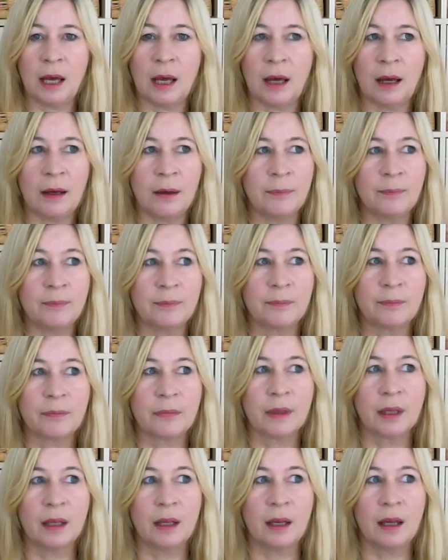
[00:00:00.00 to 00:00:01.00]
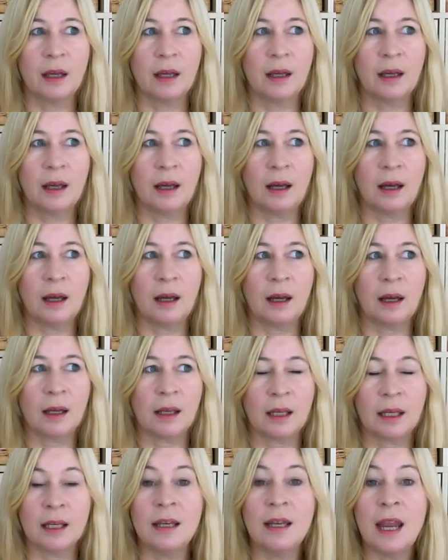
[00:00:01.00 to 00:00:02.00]
a
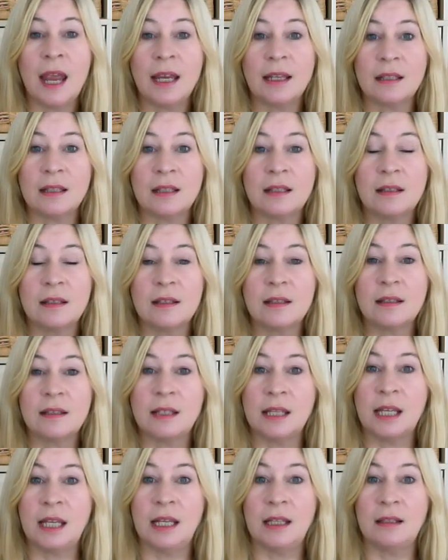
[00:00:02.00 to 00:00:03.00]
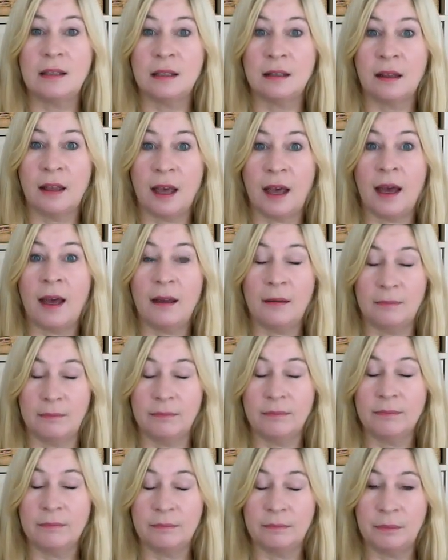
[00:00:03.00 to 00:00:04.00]
connected state to that
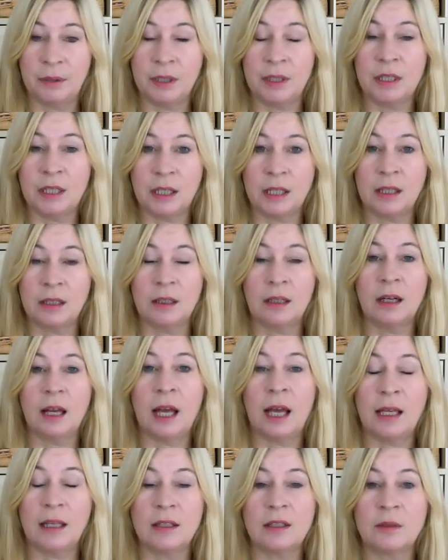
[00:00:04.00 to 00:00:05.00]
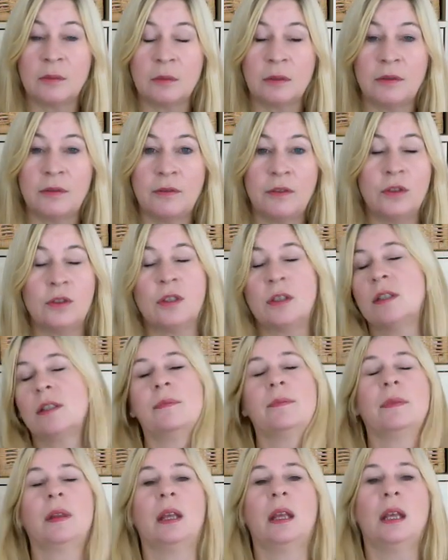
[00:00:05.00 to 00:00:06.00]
particular item of food.
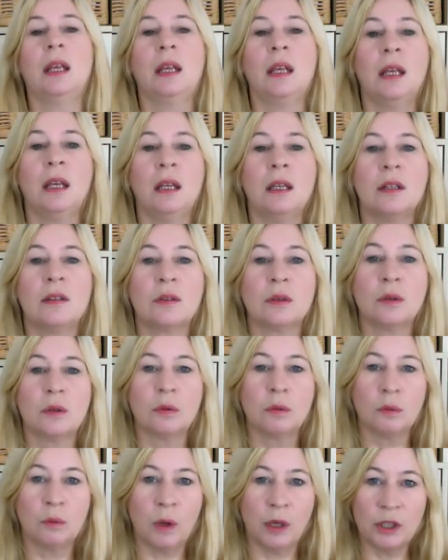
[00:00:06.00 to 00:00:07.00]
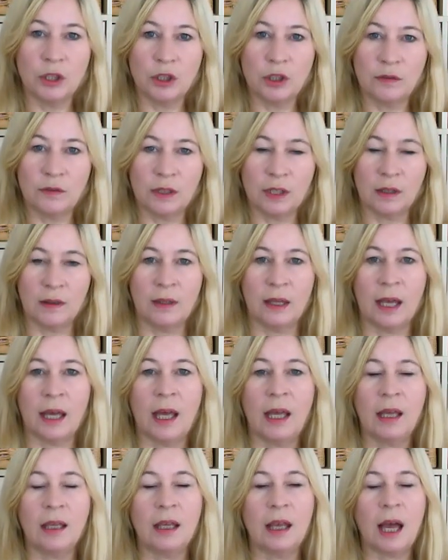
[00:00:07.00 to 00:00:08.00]
So once you've done
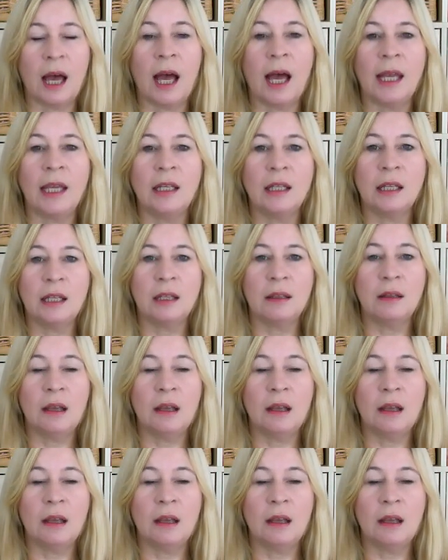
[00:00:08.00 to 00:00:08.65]
that, I